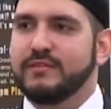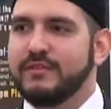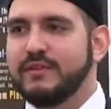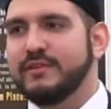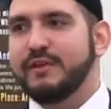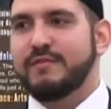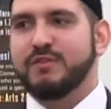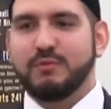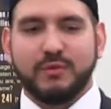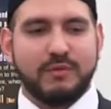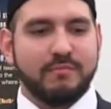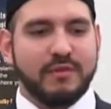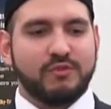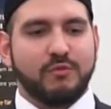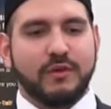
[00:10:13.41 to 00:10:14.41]
So the difference
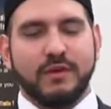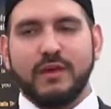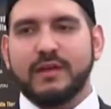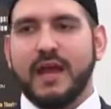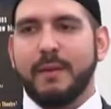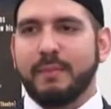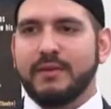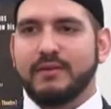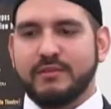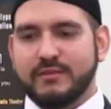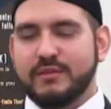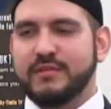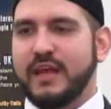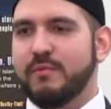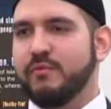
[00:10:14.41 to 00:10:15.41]
between misery and happiness is
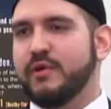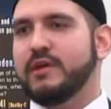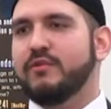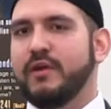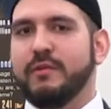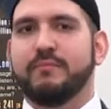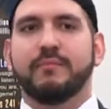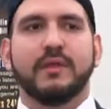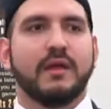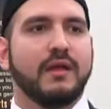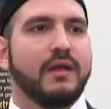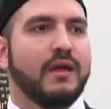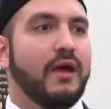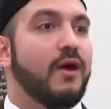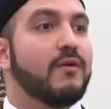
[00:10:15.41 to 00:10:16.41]
just hemorrhoid cream.
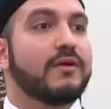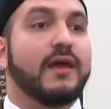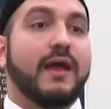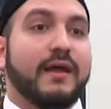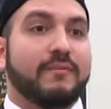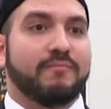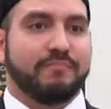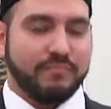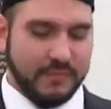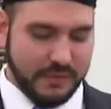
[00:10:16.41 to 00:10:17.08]
Okay.